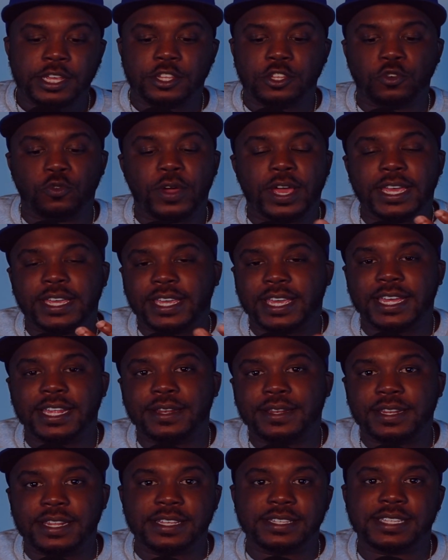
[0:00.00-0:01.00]
You ain't
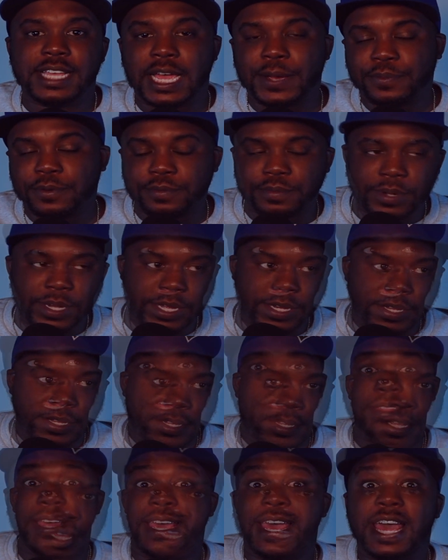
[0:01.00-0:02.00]
getting this type of money.
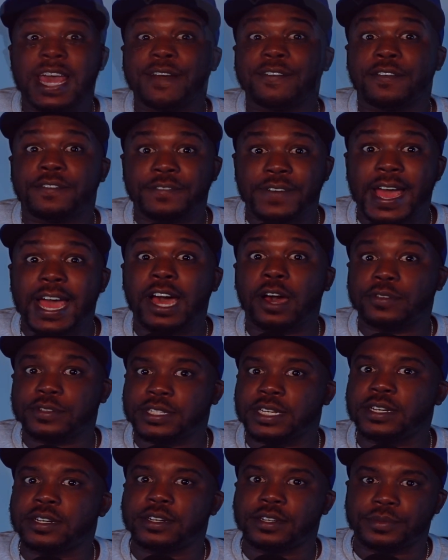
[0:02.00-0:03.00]
They have a foul
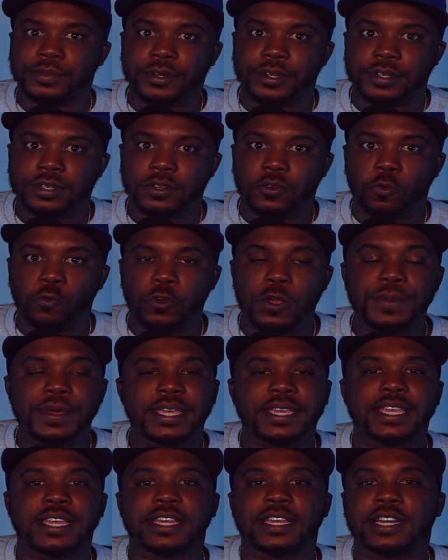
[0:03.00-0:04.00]
tongue, bro. Women
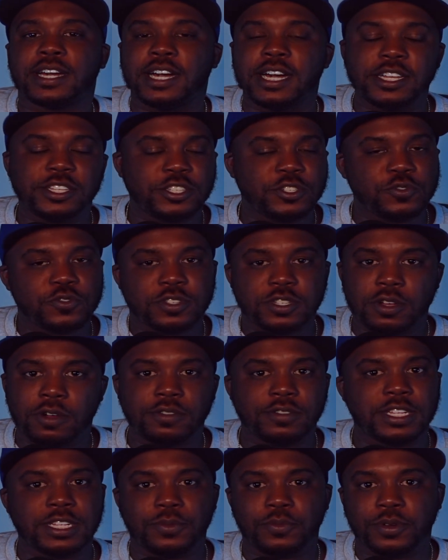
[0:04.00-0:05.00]
can cut you so
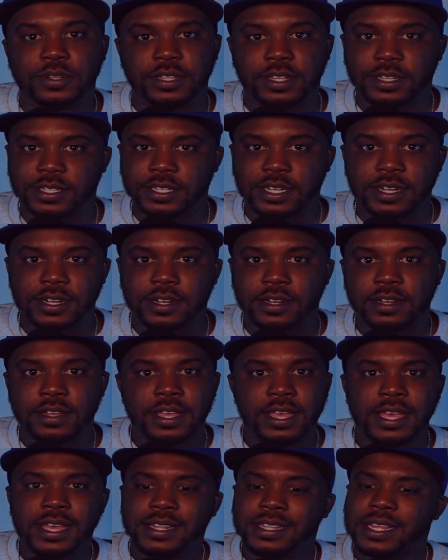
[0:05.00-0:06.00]
deep with their tongue
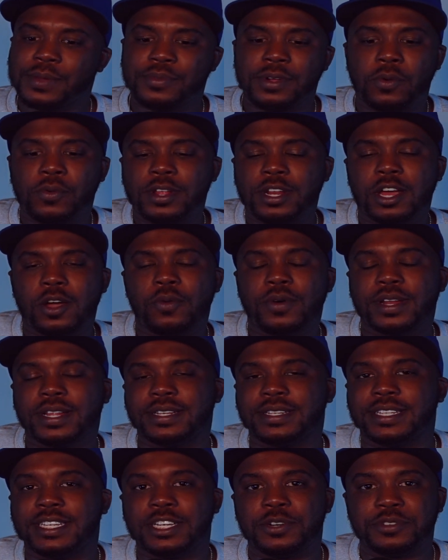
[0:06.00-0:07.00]
that, bro, we don't want to
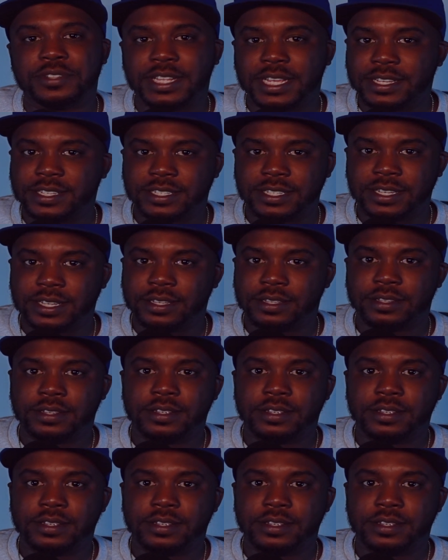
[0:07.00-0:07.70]
deal with that shit.